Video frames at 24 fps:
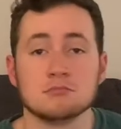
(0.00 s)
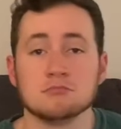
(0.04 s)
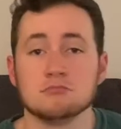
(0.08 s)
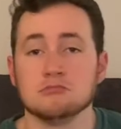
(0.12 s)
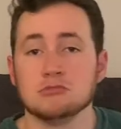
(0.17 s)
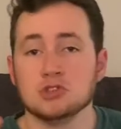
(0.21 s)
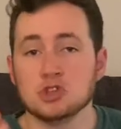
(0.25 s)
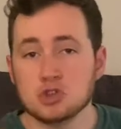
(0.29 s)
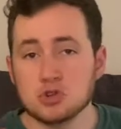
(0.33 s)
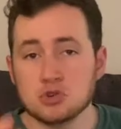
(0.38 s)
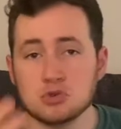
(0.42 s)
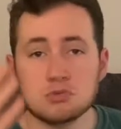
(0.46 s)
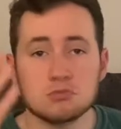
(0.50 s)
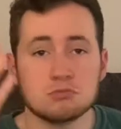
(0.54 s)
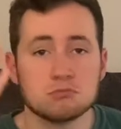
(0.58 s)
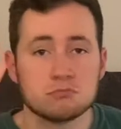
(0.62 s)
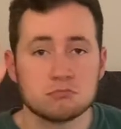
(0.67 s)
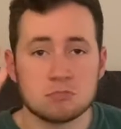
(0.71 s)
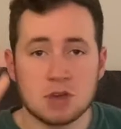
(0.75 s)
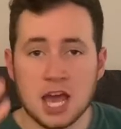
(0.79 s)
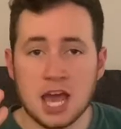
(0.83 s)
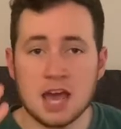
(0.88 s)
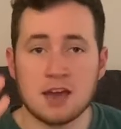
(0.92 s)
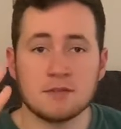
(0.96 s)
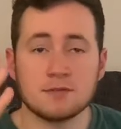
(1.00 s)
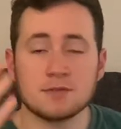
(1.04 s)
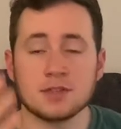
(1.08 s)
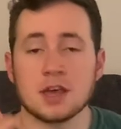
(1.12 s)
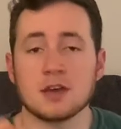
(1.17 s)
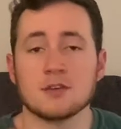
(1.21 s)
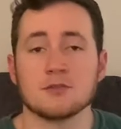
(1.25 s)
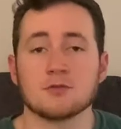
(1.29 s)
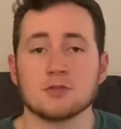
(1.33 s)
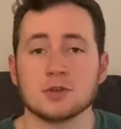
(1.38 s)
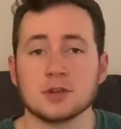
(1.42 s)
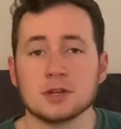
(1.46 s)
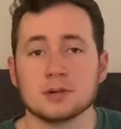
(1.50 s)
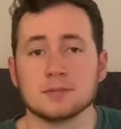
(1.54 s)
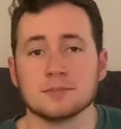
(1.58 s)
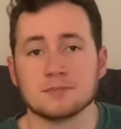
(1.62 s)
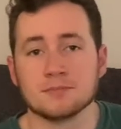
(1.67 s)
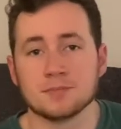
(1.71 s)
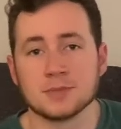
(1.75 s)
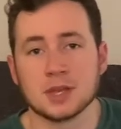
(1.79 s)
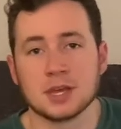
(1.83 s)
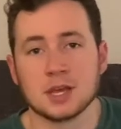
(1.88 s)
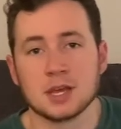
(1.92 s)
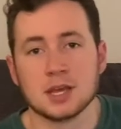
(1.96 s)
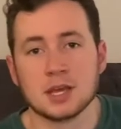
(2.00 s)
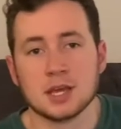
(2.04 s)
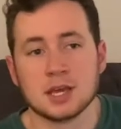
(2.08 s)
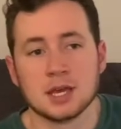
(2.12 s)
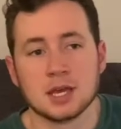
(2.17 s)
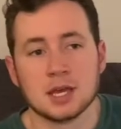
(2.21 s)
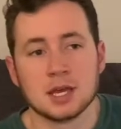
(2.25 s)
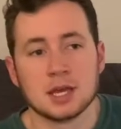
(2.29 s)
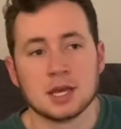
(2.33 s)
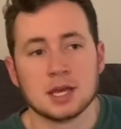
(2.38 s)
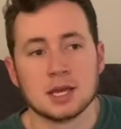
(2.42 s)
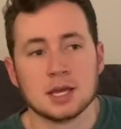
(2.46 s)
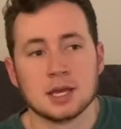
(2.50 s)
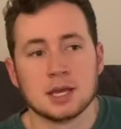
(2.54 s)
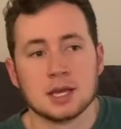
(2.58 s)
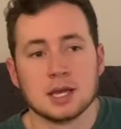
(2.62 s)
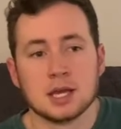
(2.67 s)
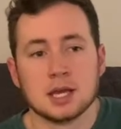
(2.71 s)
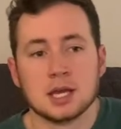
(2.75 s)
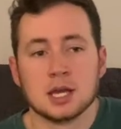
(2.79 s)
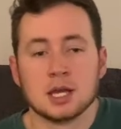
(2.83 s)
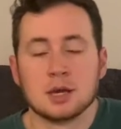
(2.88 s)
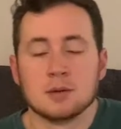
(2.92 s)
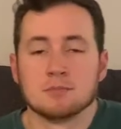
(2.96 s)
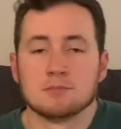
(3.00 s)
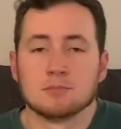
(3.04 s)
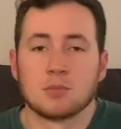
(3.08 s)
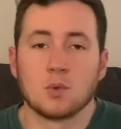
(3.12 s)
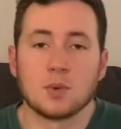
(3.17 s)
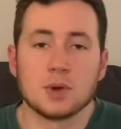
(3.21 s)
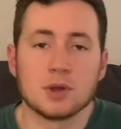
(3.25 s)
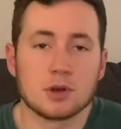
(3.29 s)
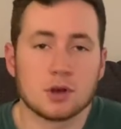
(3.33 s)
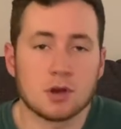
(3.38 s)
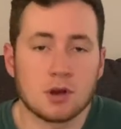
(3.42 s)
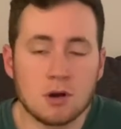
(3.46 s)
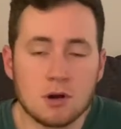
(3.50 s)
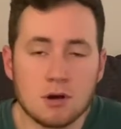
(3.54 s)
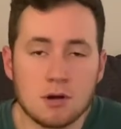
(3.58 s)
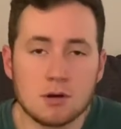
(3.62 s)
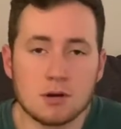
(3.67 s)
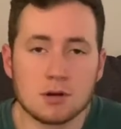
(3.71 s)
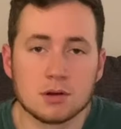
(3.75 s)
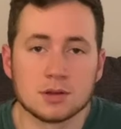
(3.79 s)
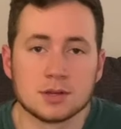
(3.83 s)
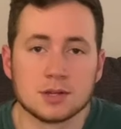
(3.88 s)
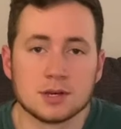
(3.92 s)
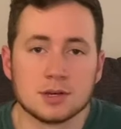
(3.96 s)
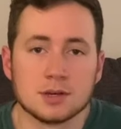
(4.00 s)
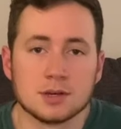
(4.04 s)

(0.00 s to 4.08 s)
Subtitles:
You have that freedom. But we are called